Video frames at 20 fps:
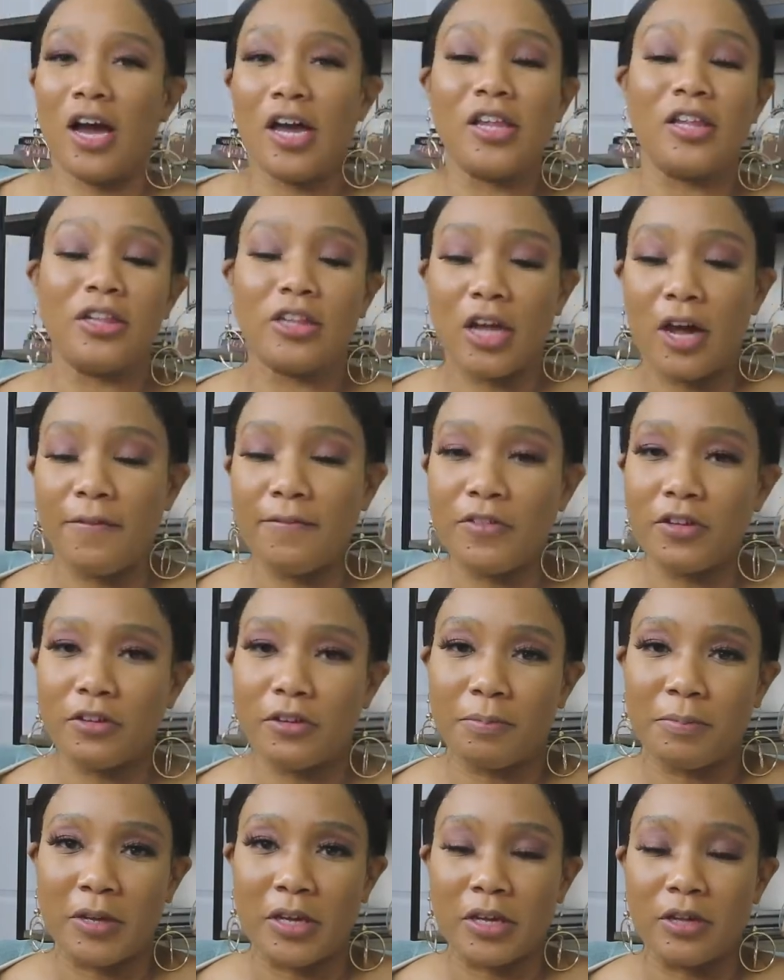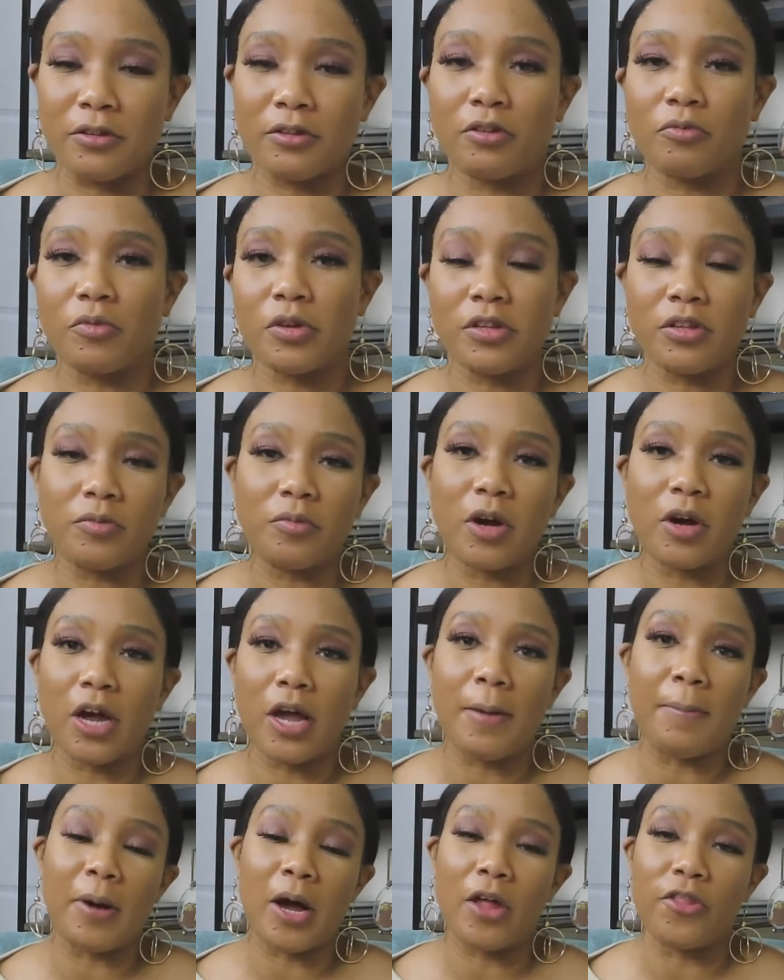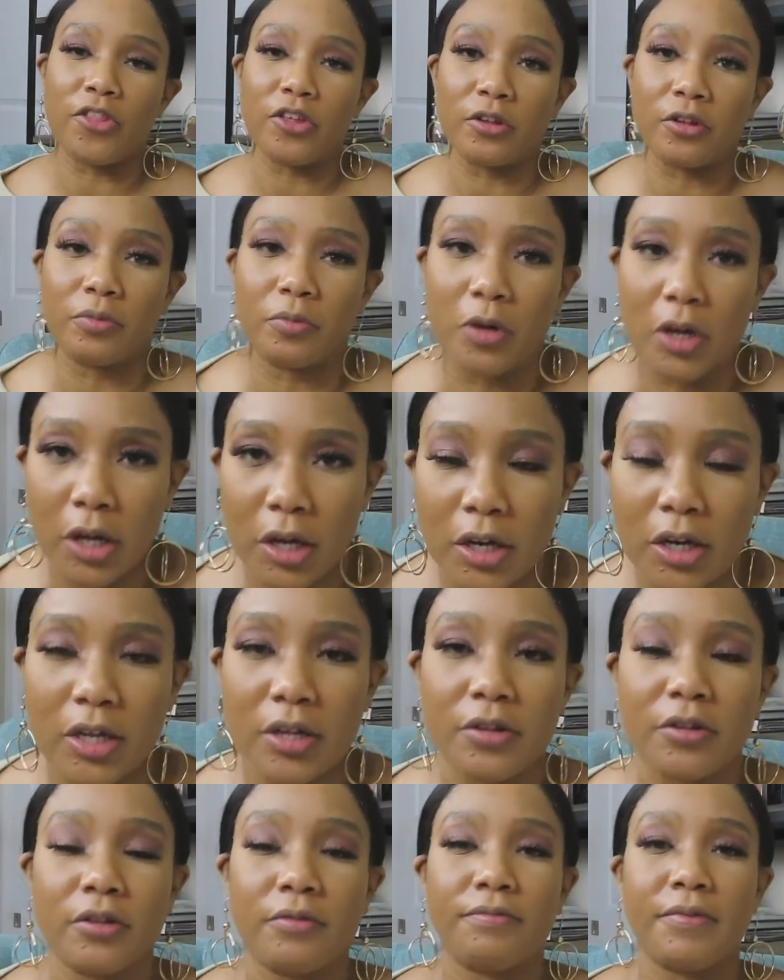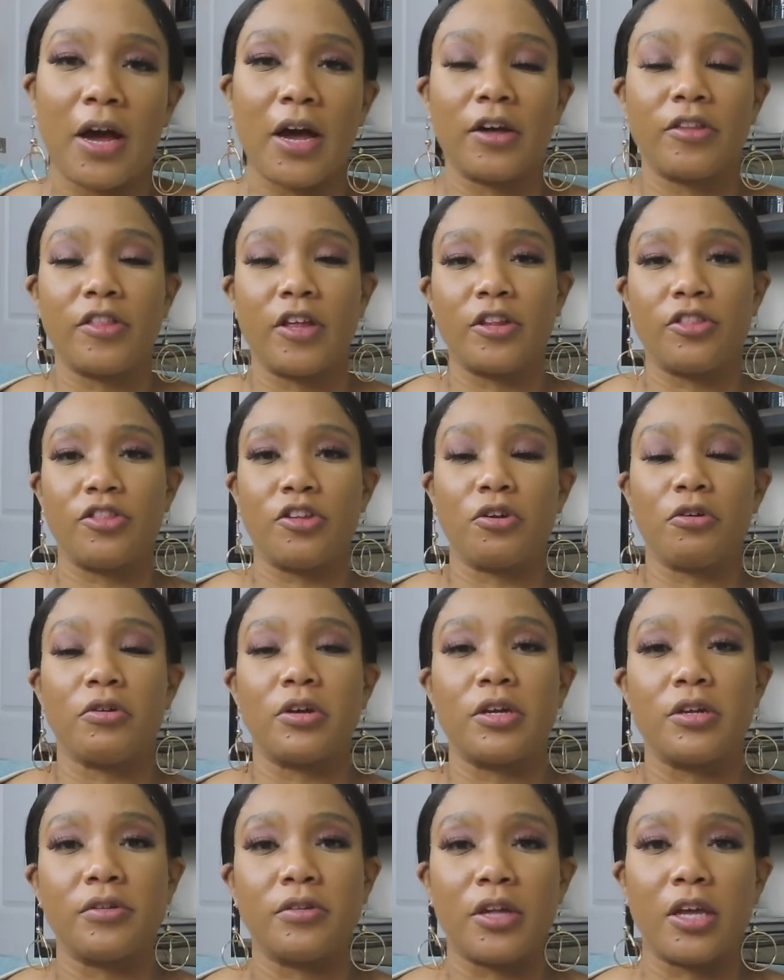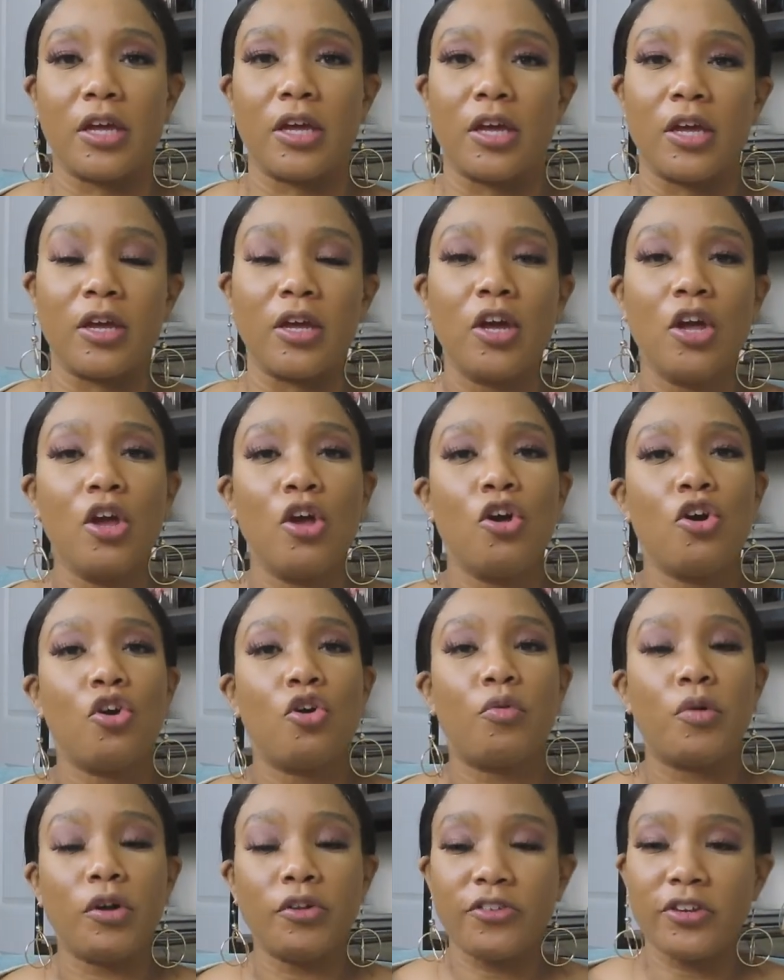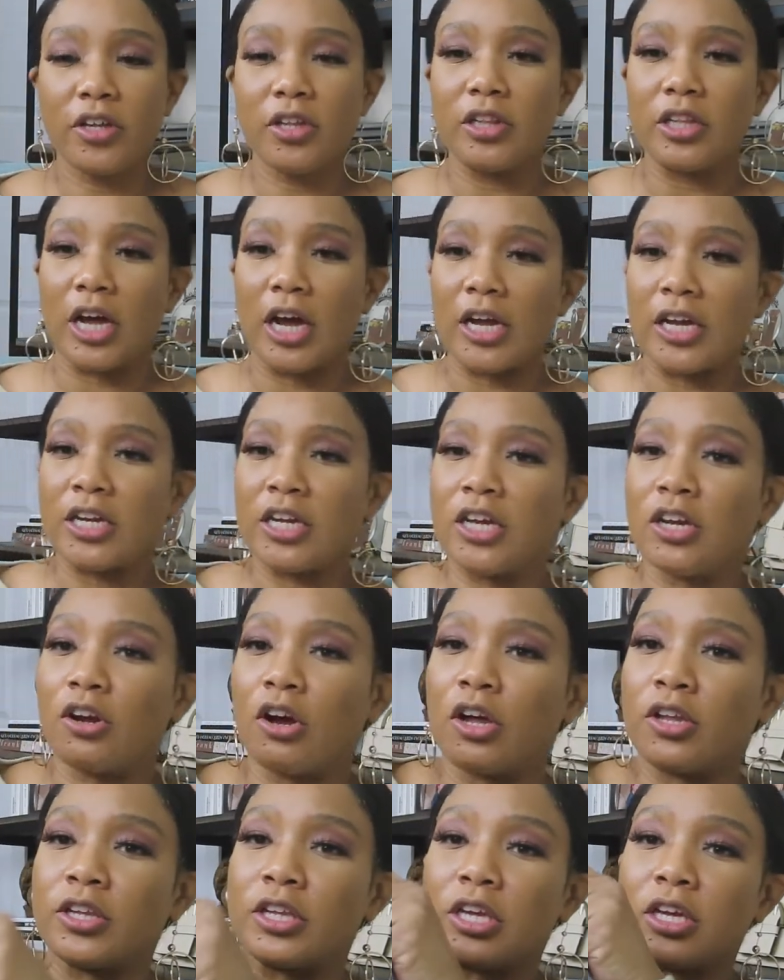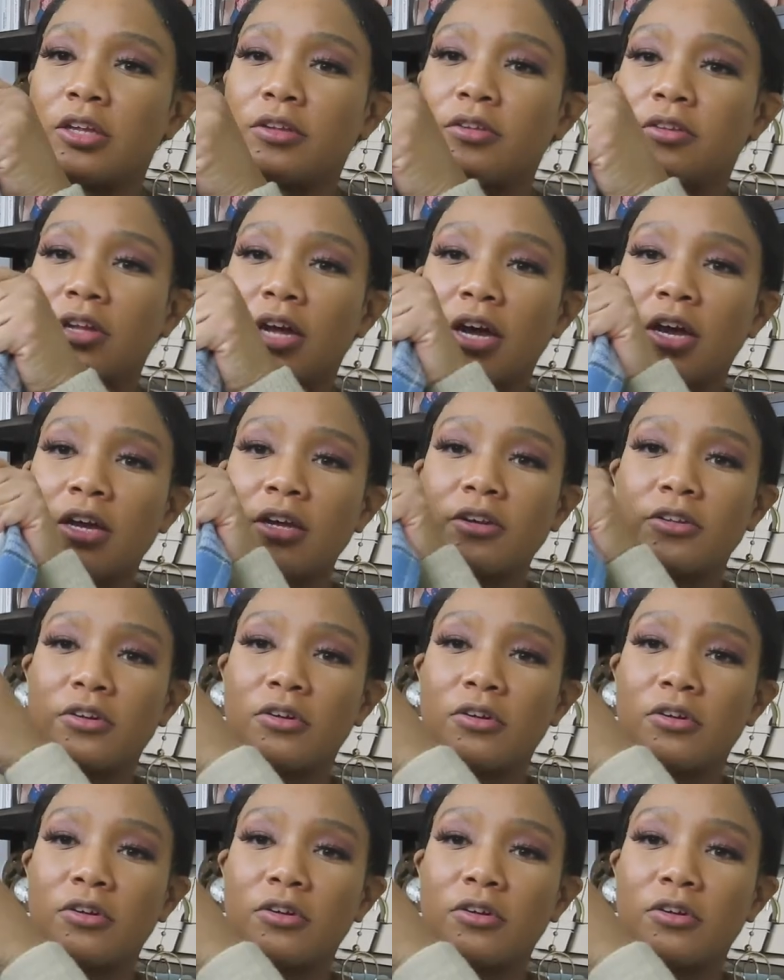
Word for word: I love this piece. The reason why I bought this one is the fact that there is a quilted lining on the inside.